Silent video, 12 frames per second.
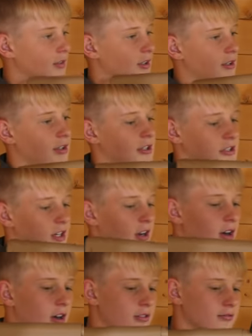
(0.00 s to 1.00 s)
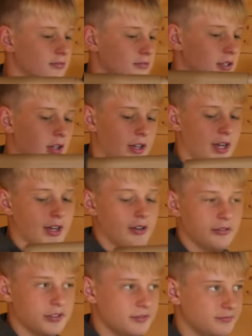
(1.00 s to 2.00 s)
It's actually light, not that
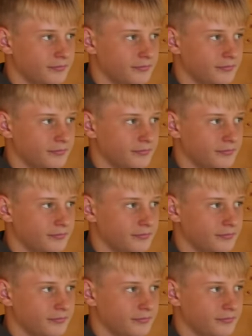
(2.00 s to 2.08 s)
heavy.